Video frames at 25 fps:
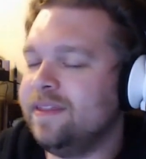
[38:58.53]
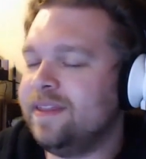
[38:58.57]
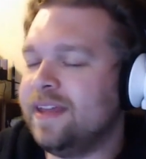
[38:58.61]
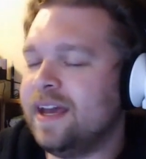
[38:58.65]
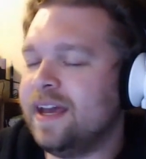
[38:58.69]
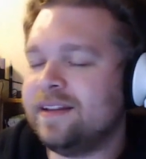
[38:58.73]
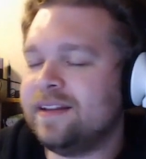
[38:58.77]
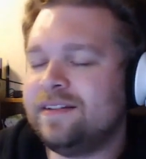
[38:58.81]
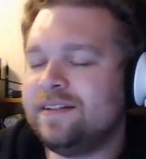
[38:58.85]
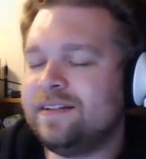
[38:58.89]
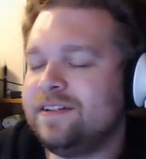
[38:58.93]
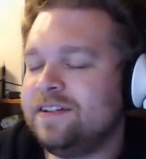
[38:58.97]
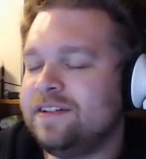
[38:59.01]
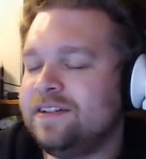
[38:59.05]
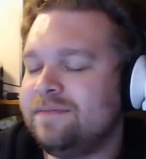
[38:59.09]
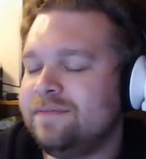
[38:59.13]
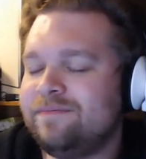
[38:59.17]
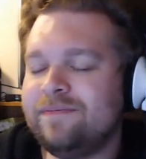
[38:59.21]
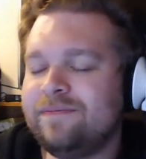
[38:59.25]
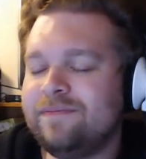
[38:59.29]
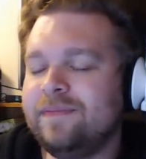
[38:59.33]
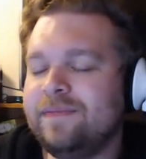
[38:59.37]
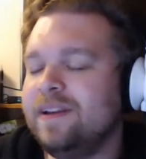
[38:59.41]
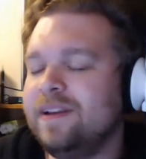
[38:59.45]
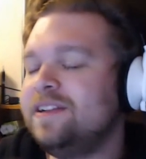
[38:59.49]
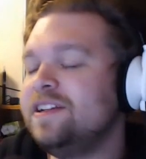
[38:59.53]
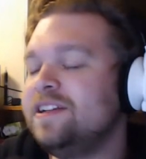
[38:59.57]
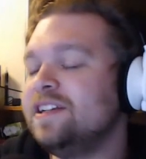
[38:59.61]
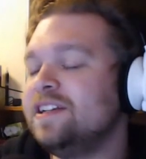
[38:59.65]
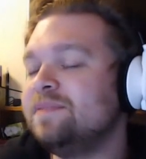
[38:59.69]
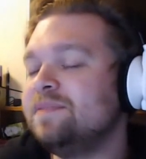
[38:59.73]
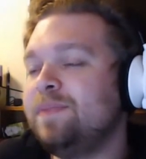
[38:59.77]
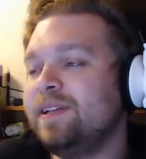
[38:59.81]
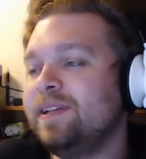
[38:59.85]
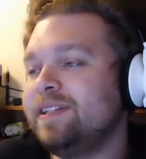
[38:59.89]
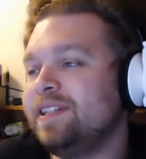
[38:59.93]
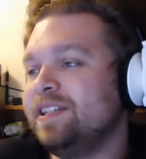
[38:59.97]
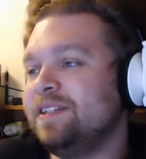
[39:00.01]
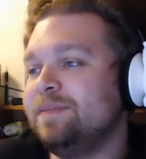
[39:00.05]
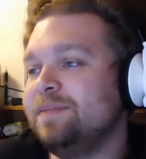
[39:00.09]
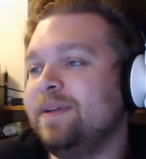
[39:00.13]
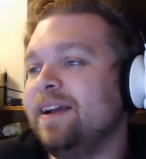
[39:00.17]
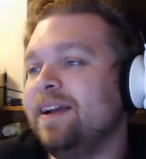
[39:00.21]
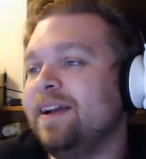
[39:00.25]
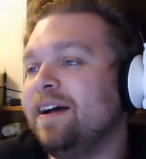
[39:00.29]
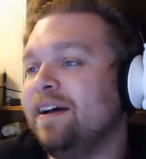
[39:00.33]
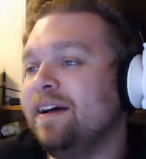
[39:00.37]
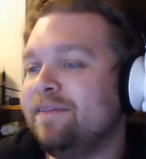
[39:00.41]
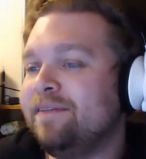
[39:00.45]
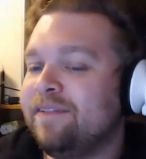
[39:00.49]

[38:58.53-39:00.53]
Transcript: That it just pisses me off,